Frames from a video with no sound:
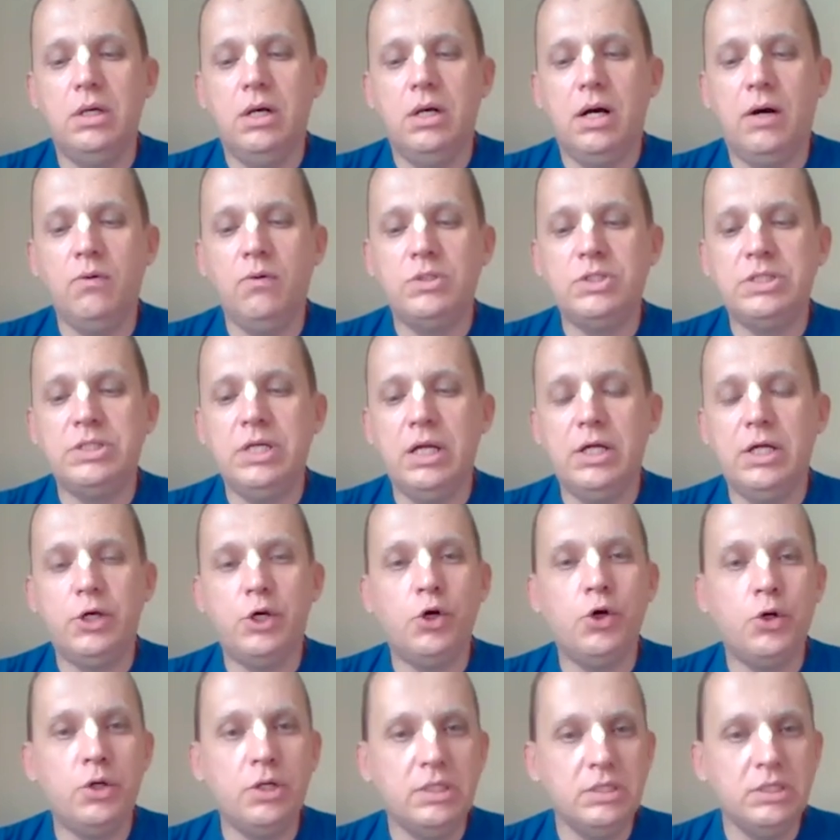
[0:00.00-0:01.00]
I would say,
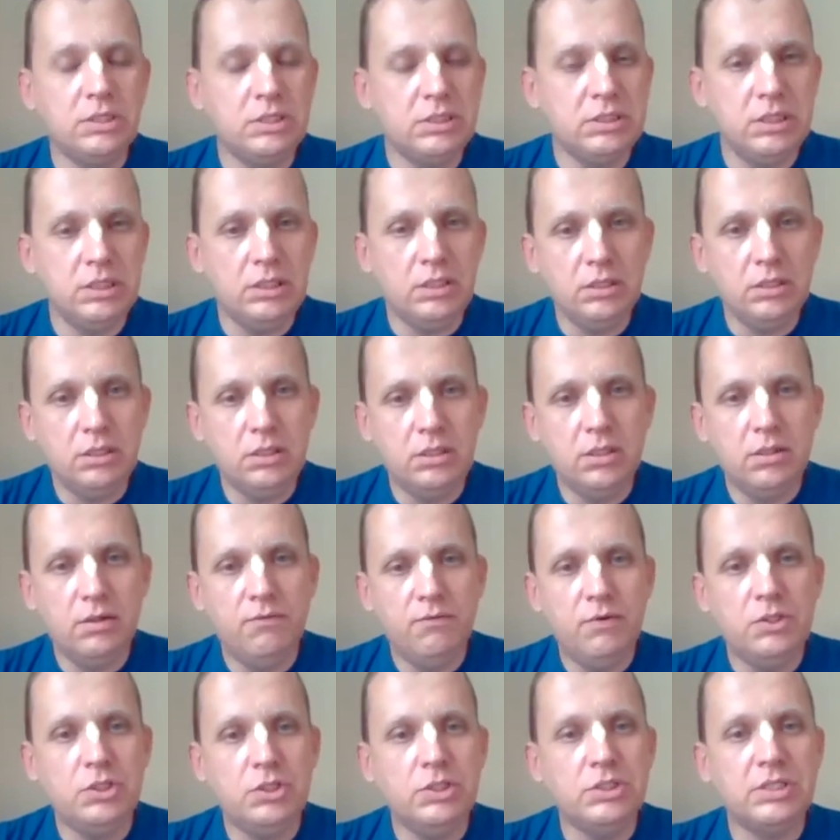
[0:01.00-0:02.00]
currency,
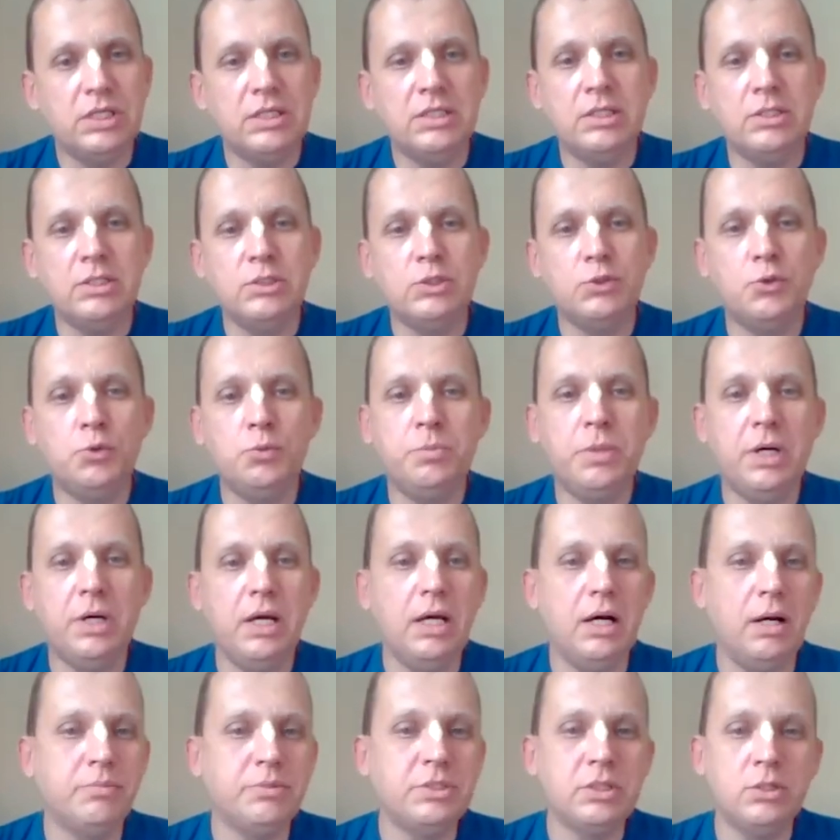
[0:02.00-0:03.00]
which is understood by
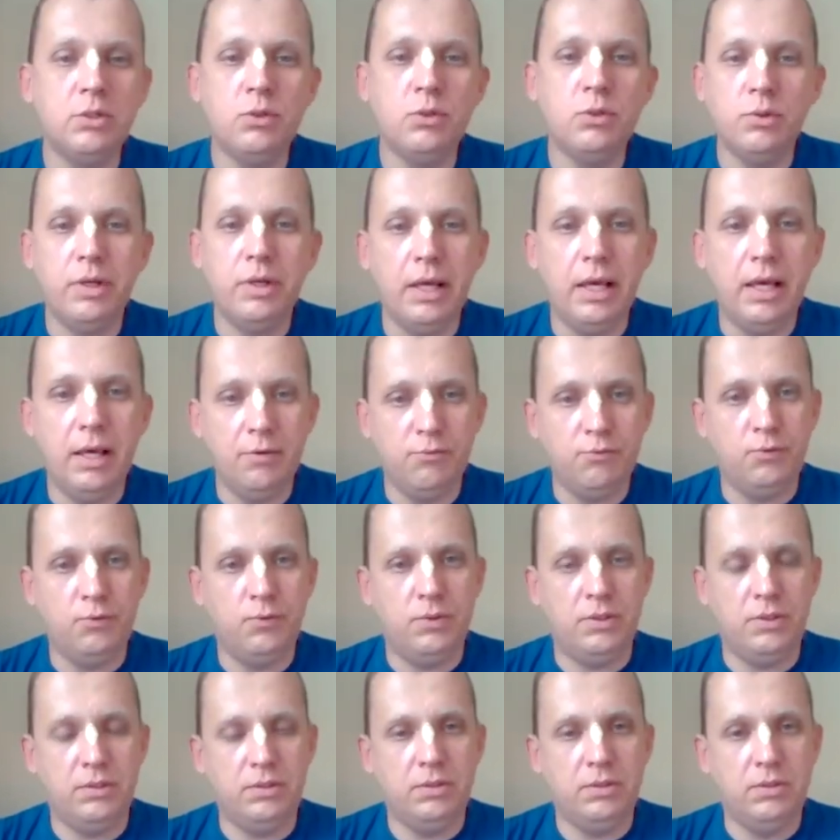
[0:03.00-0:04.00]
absolutely
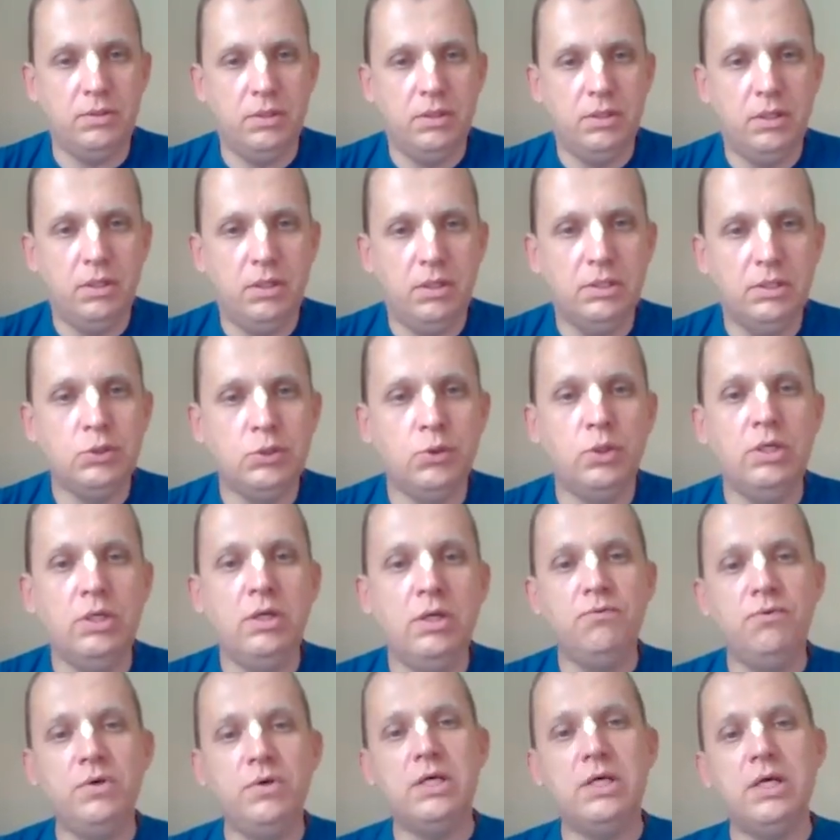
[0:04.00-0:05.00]
everyone. So
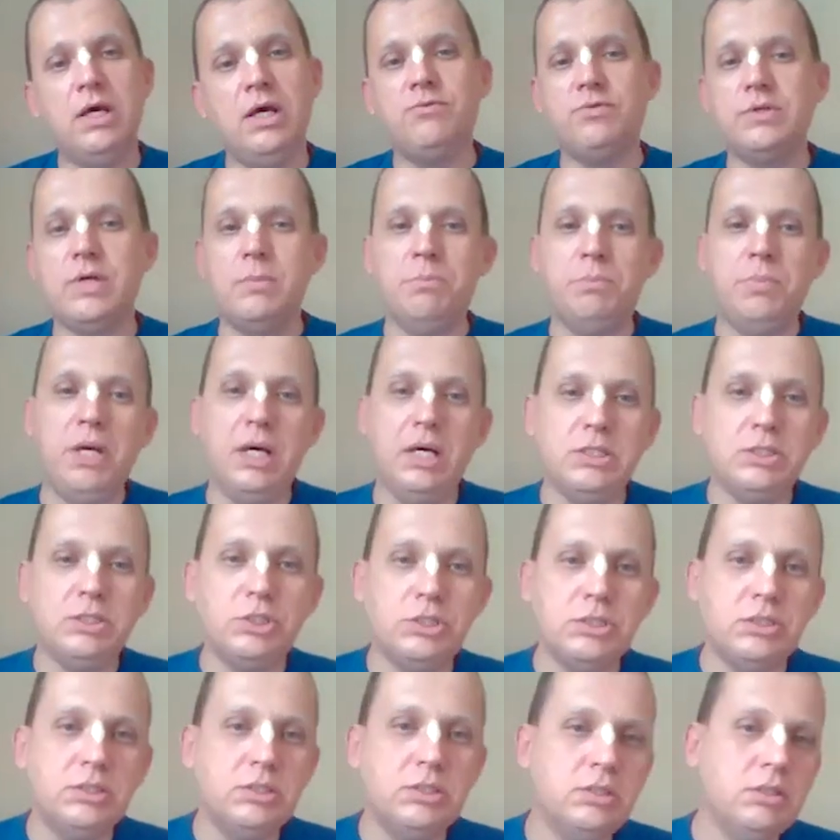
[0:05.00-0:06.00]
if we have
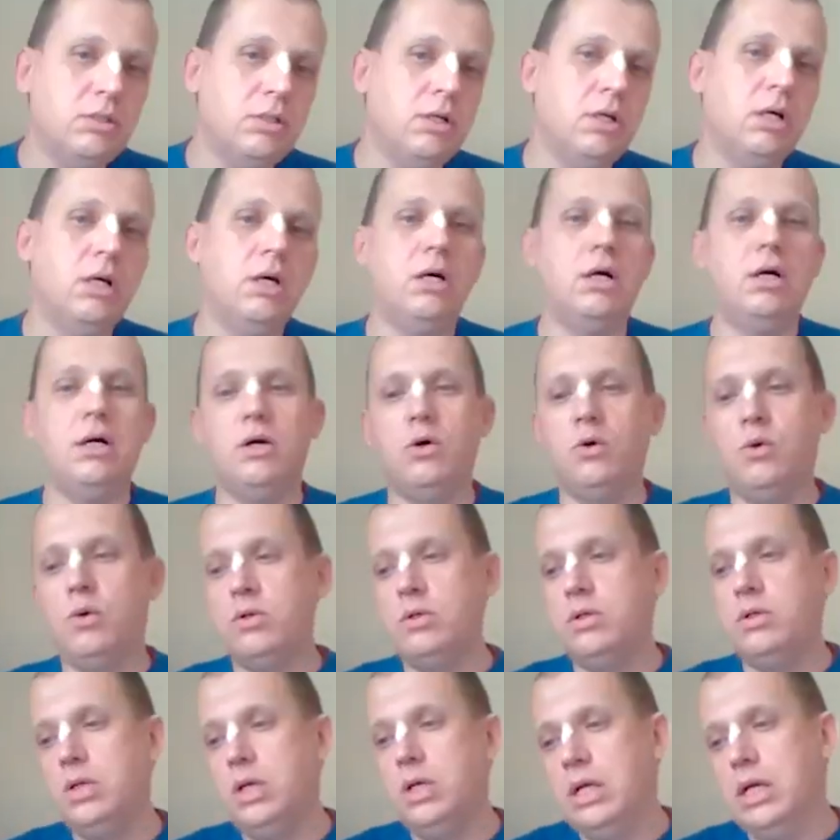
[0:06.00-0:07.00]
compassion,
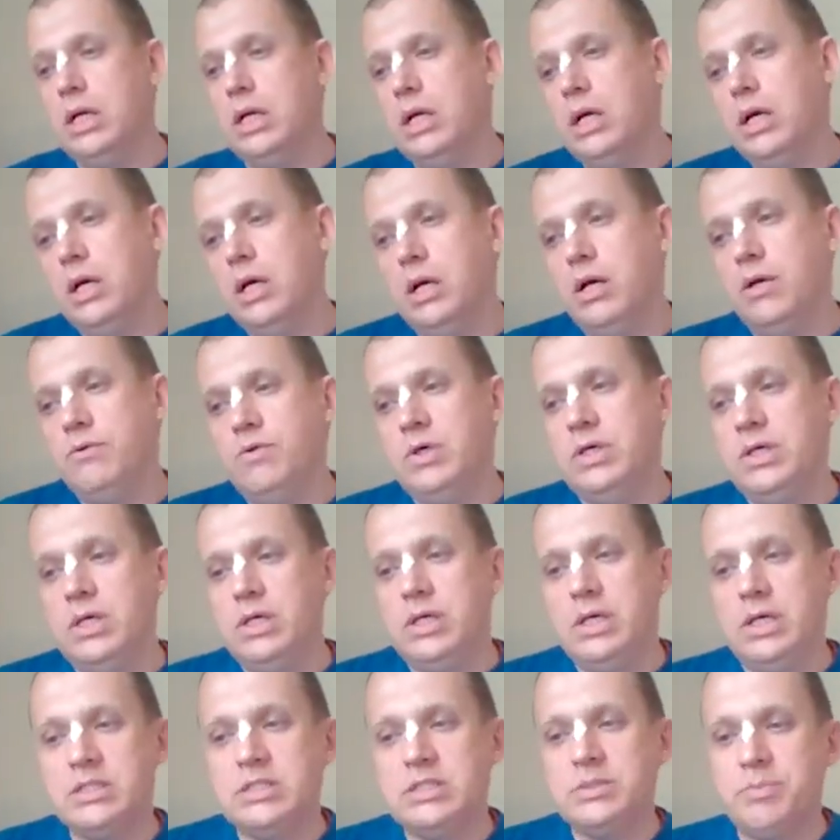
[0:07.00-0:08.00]
or
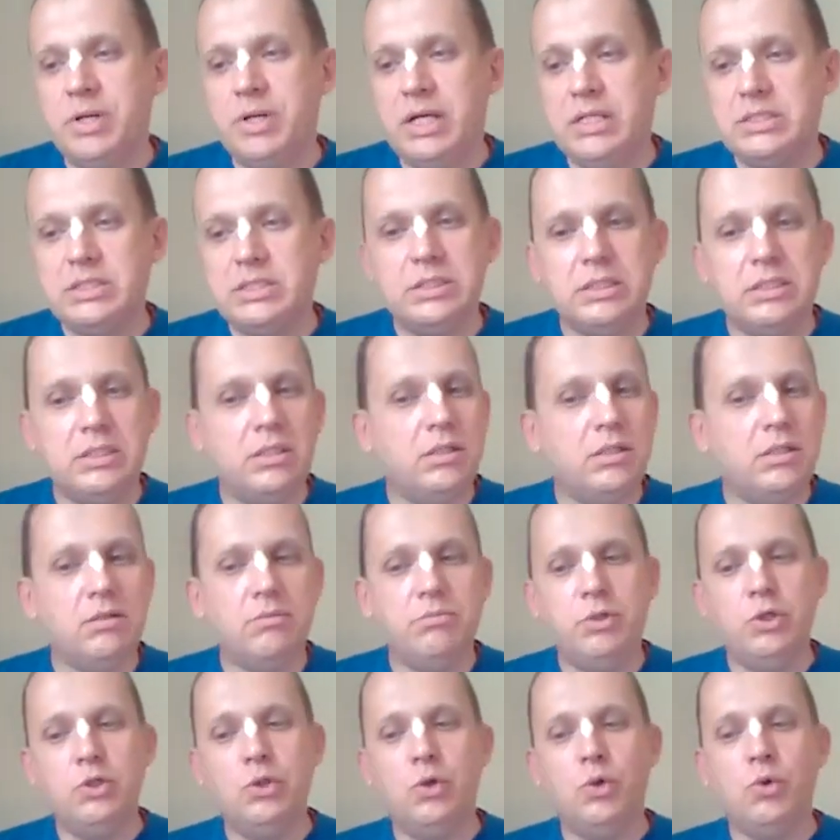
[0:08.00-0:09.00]
we express,
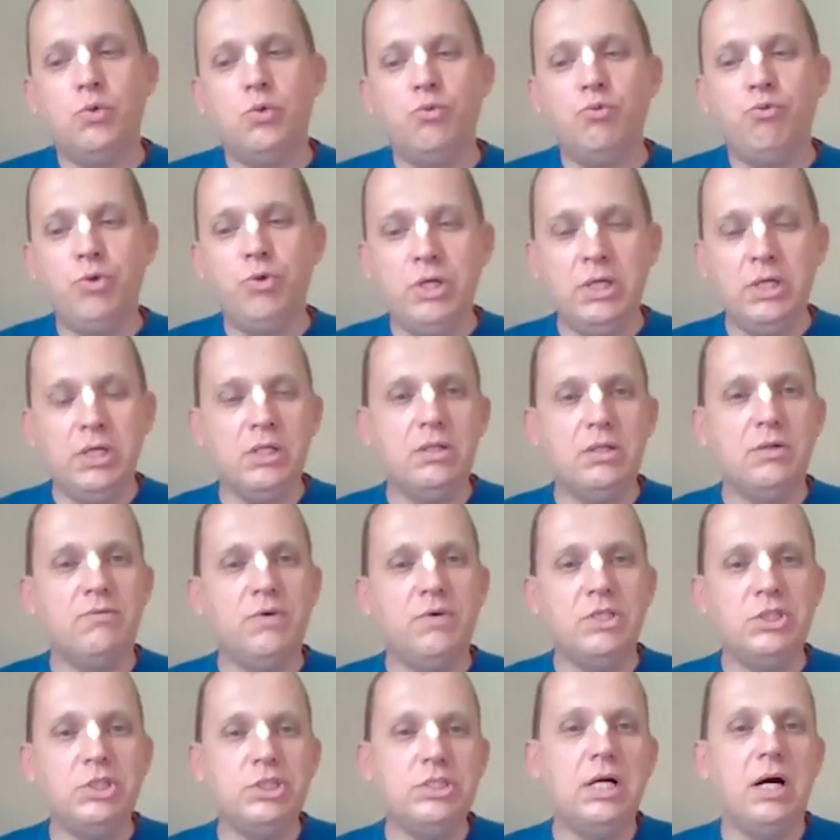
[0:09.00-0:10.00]
you know, real
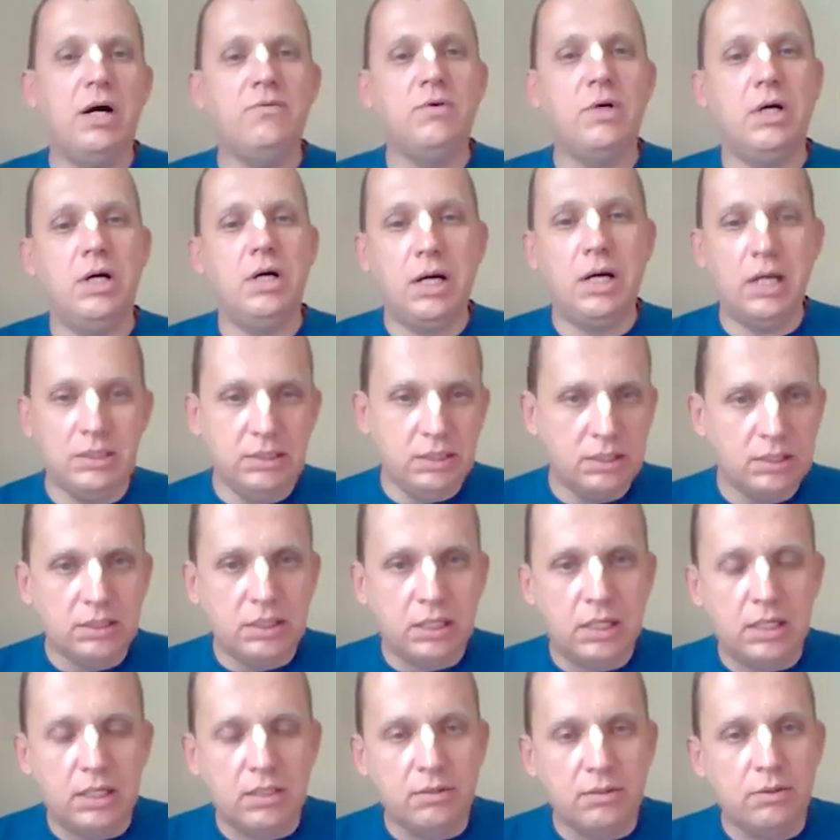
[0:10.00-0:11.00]
Vaishnava
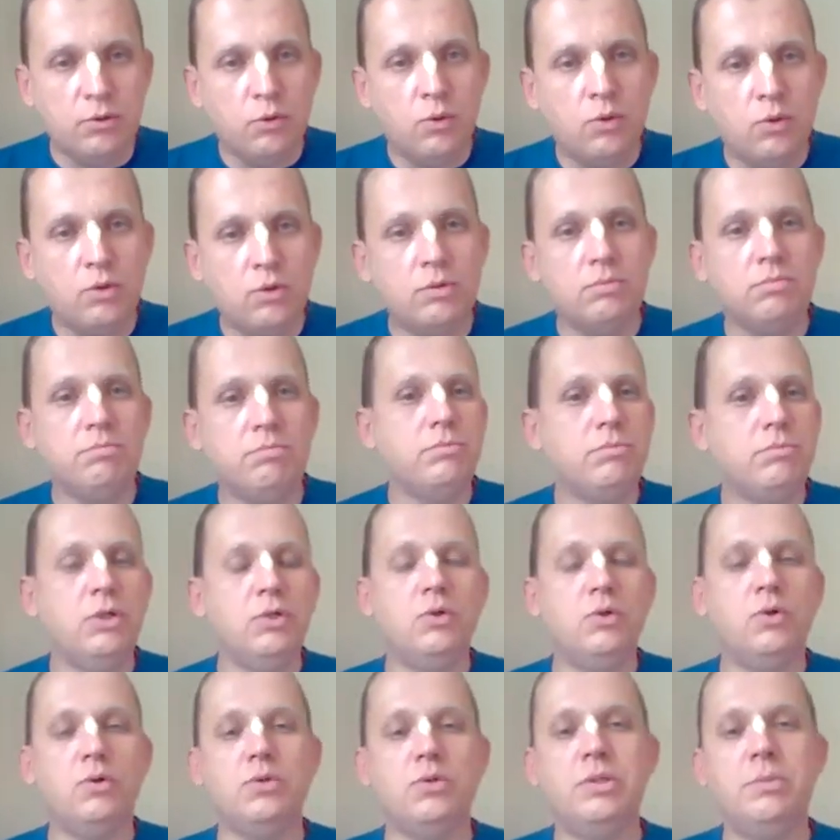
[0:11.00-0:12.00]
adhikar, or, you
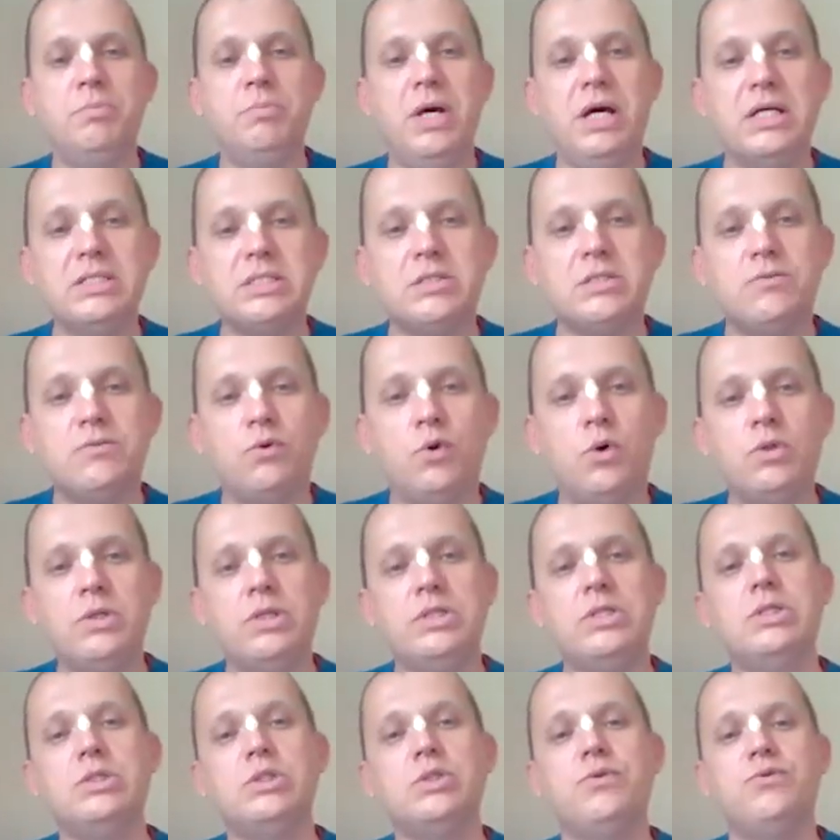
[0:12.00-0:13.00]
know, the best
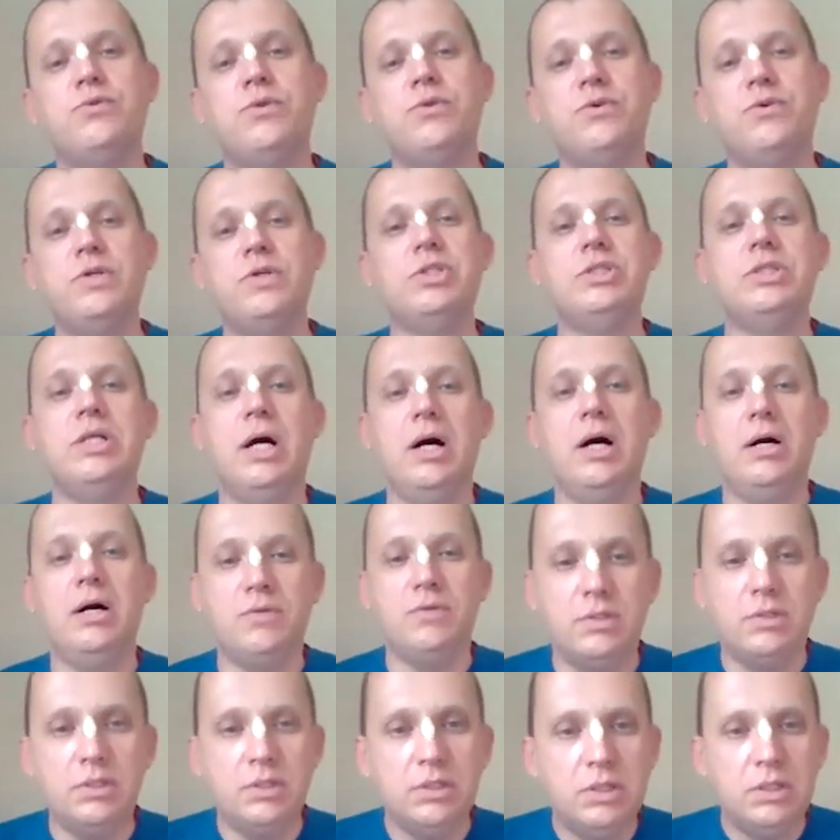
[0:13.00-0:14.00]
qualities of a
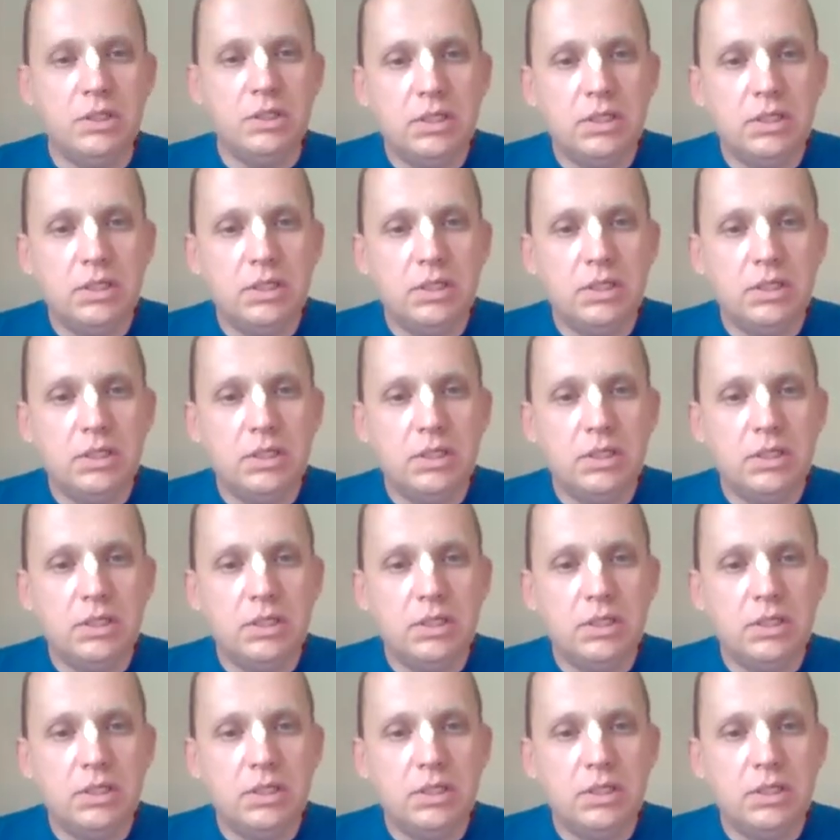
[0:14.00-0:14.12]
Vaishnava,